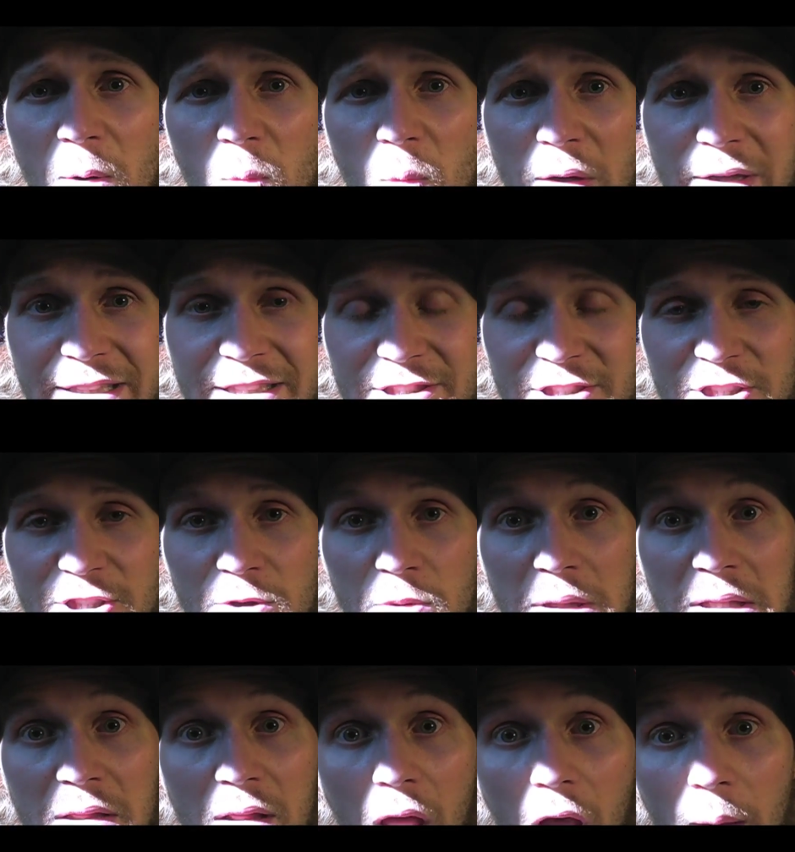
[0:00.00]
one issue
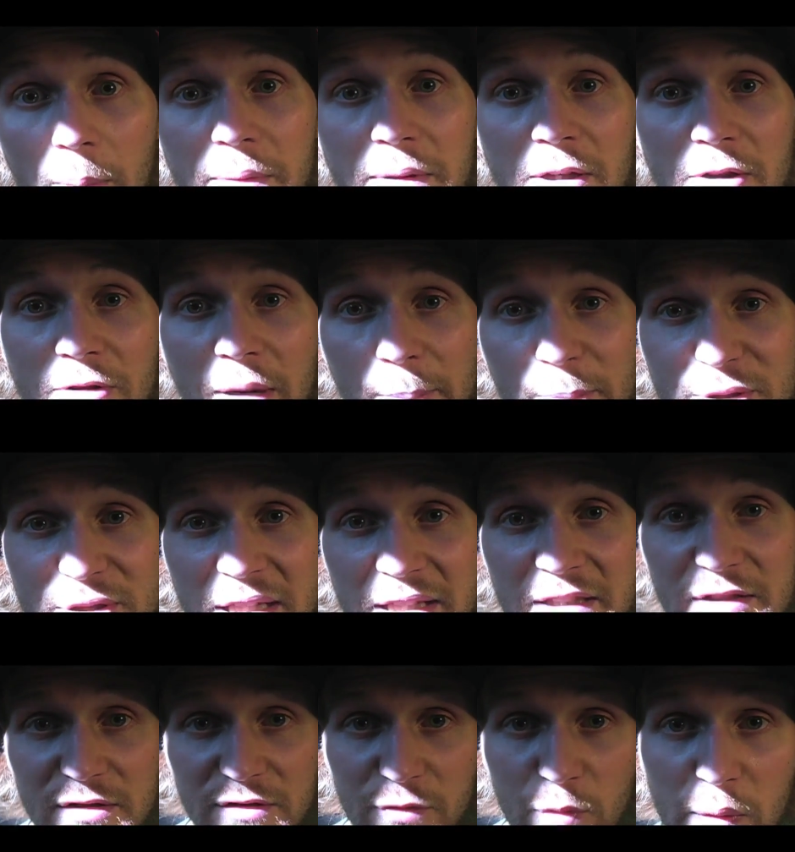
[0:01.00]
and lobby your
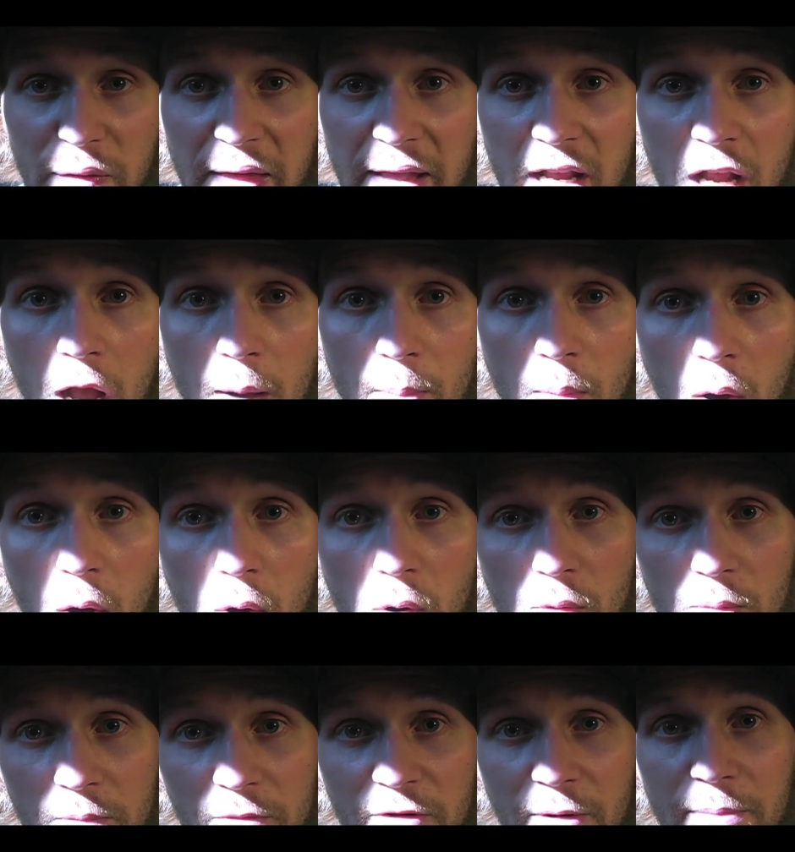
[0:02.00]
representative when they come
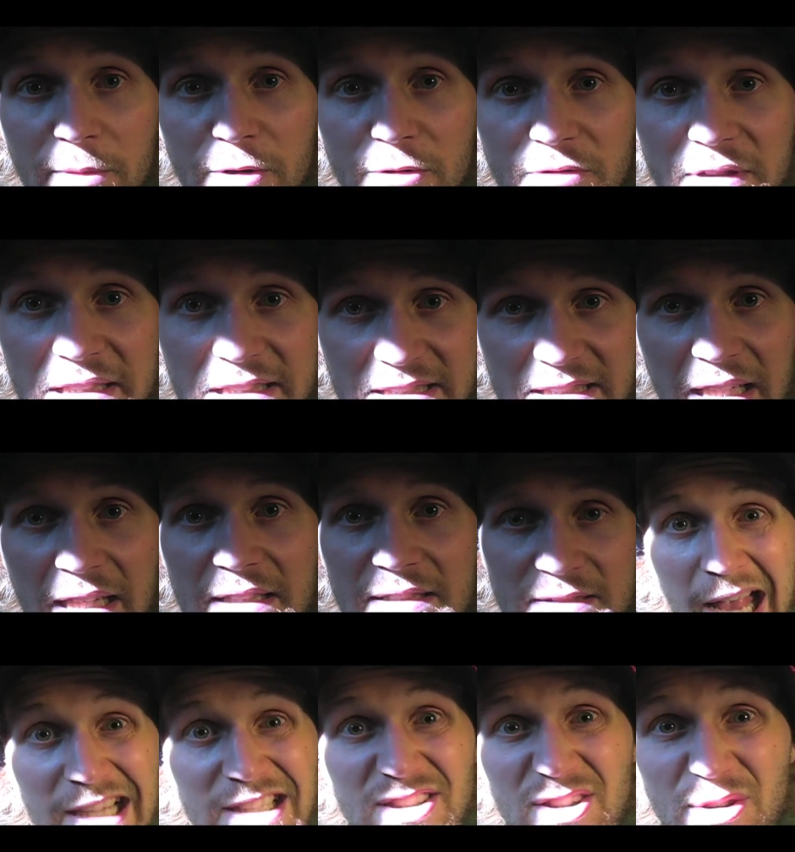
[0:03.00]
home from their
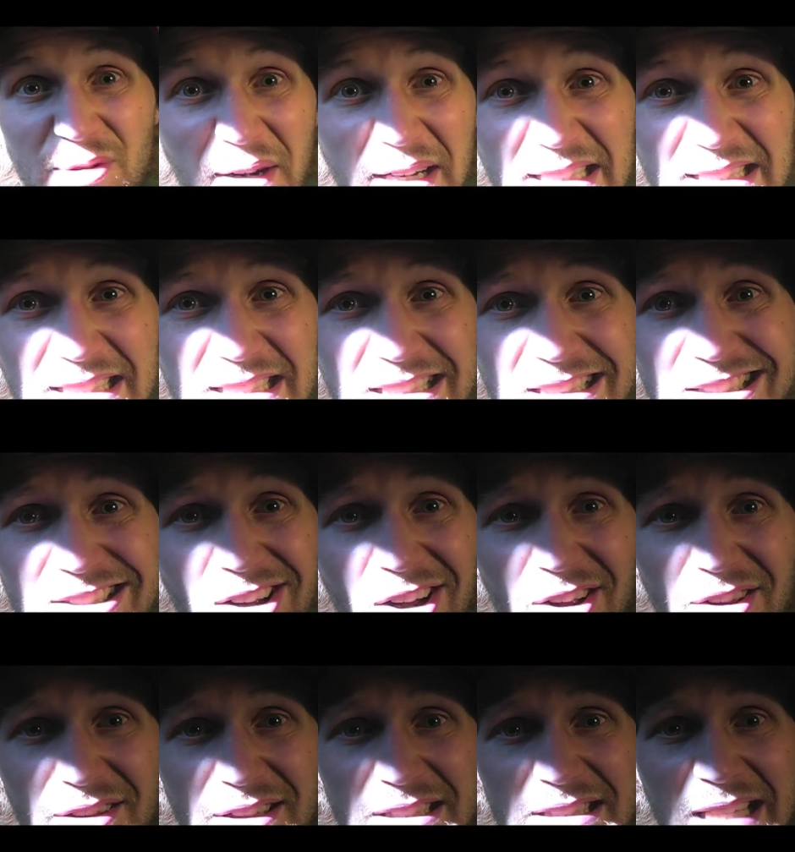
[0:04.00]
recess. As crazy as
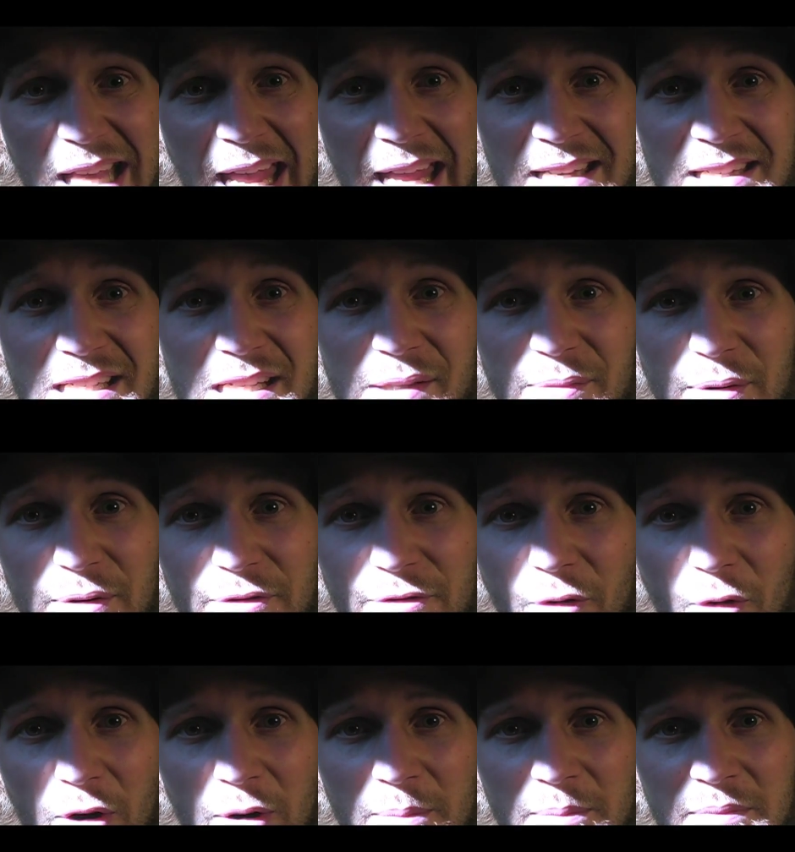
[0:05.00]
all these
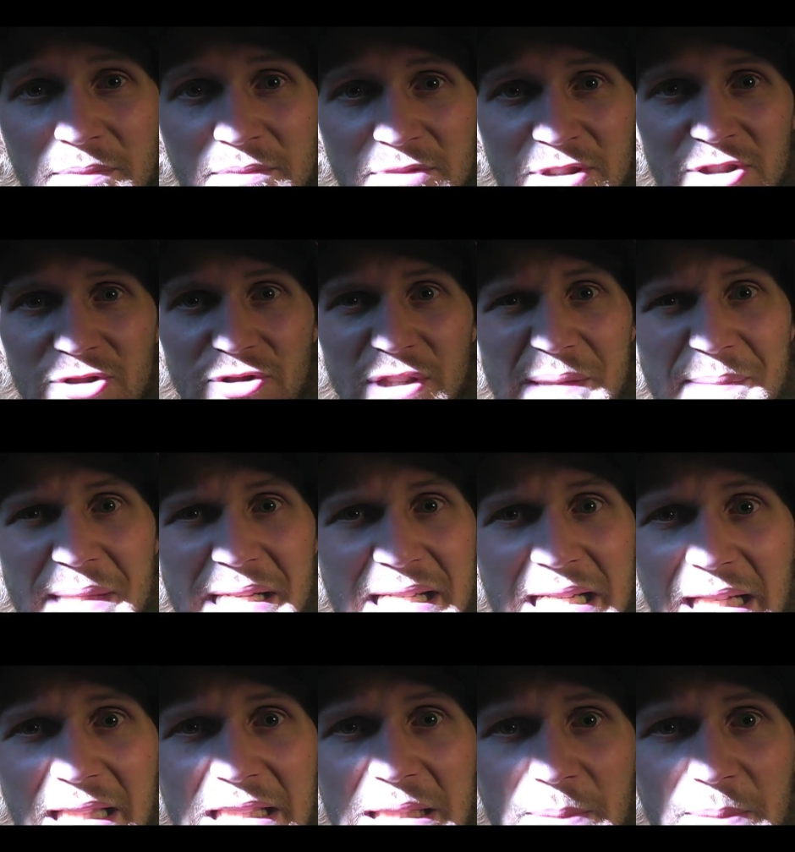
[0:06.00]
anti-reform, screamy, yelly